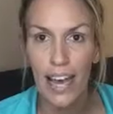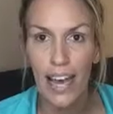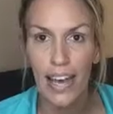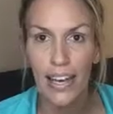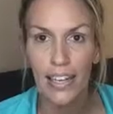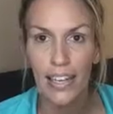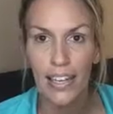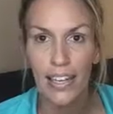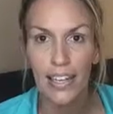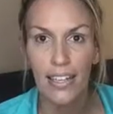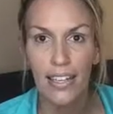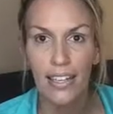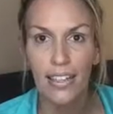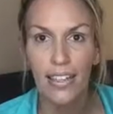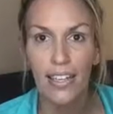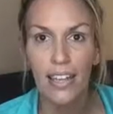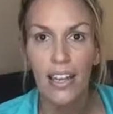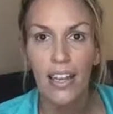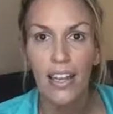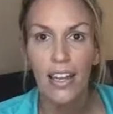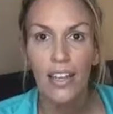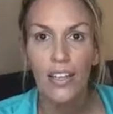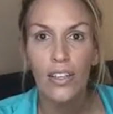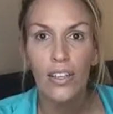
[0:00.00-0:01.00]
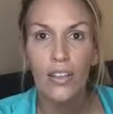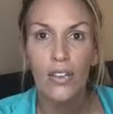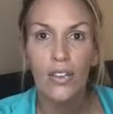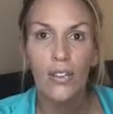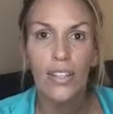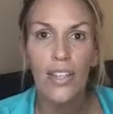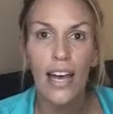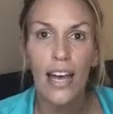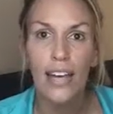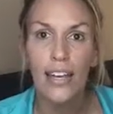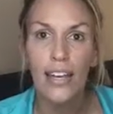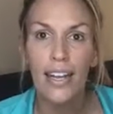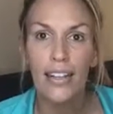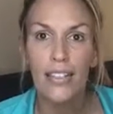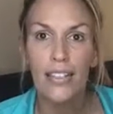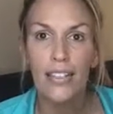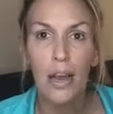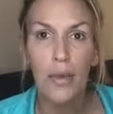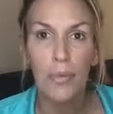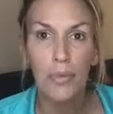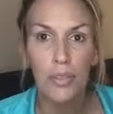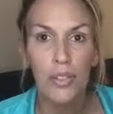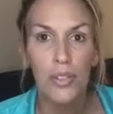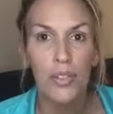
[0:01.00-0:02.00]
that, and use that as
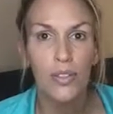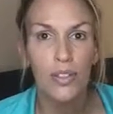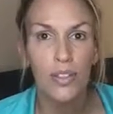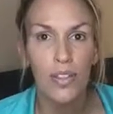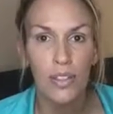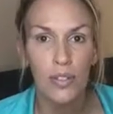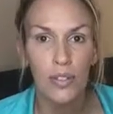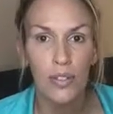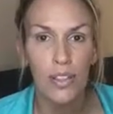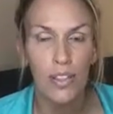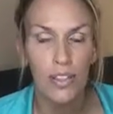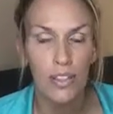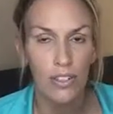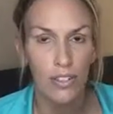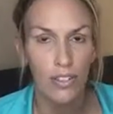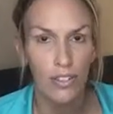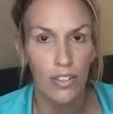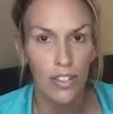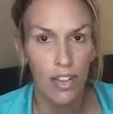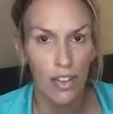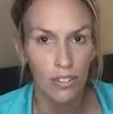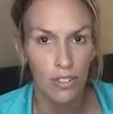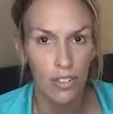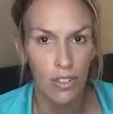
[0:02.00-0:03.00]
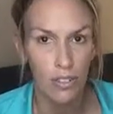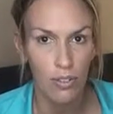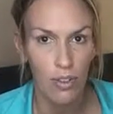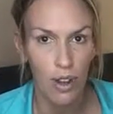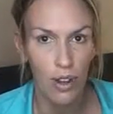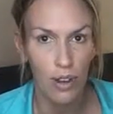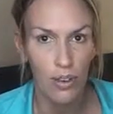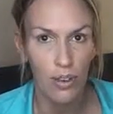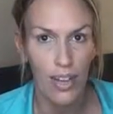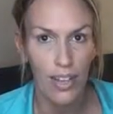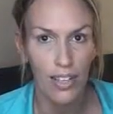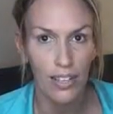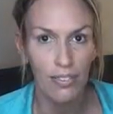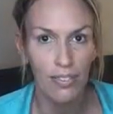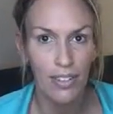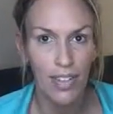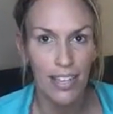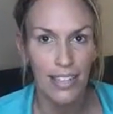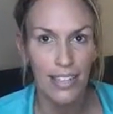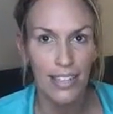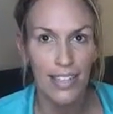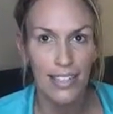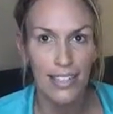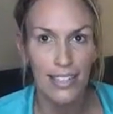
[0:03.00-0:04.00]
an opportunity within yourself to grow. Kind of
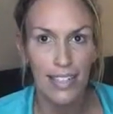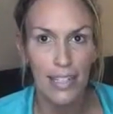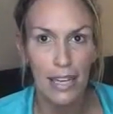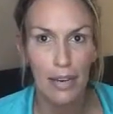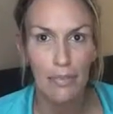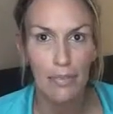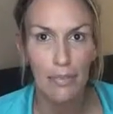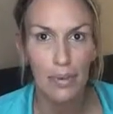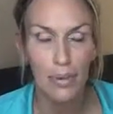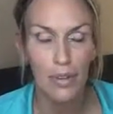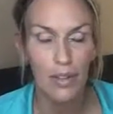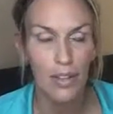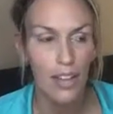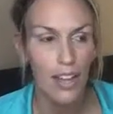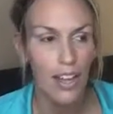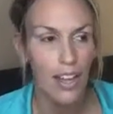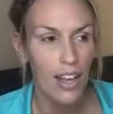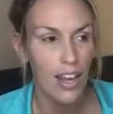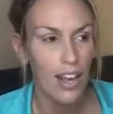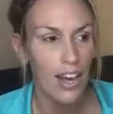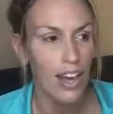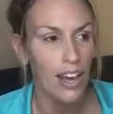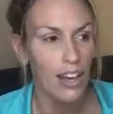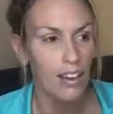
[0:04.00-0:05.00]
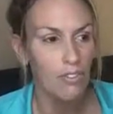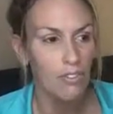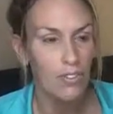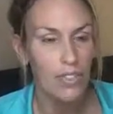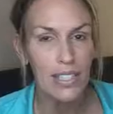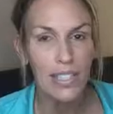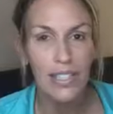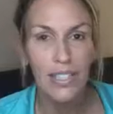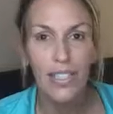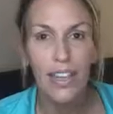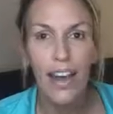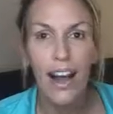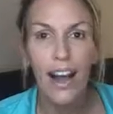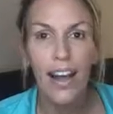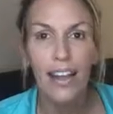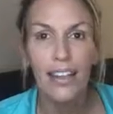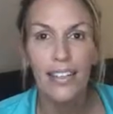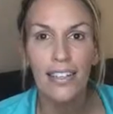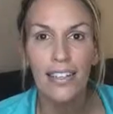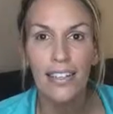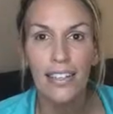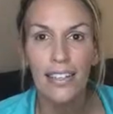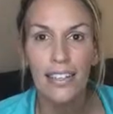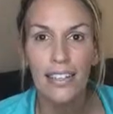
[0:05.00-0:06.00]
like the example of when
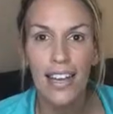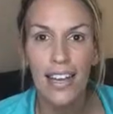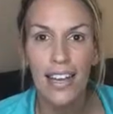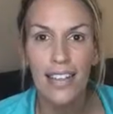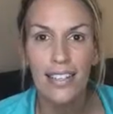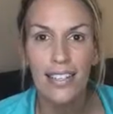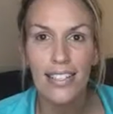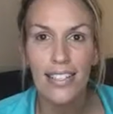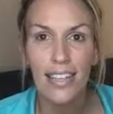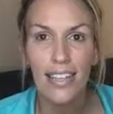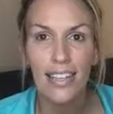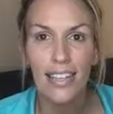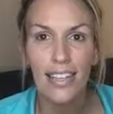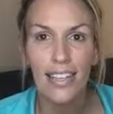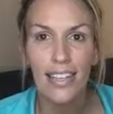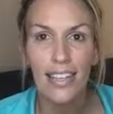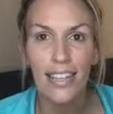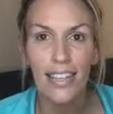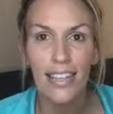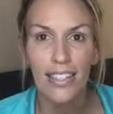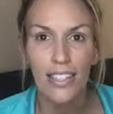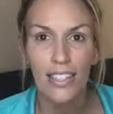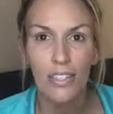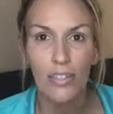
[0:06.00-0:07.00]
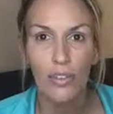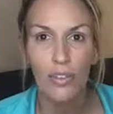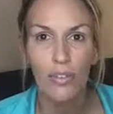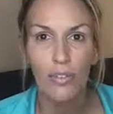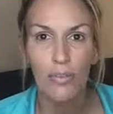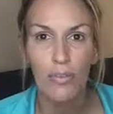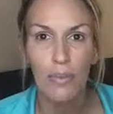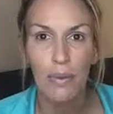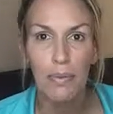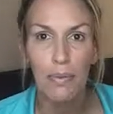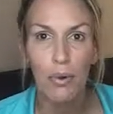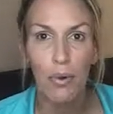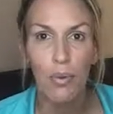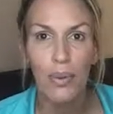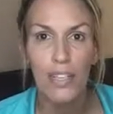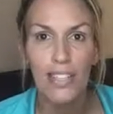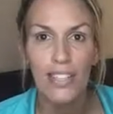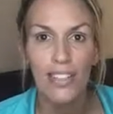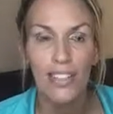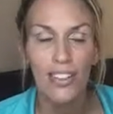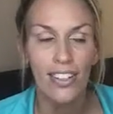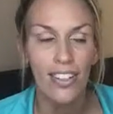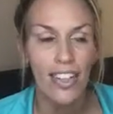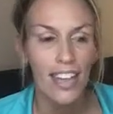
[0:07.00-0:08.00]
Scott in class said that he gets annoyed when people
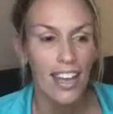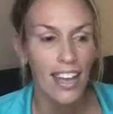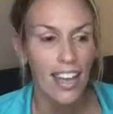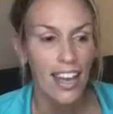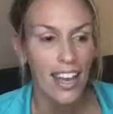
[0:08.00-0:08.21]
whistle,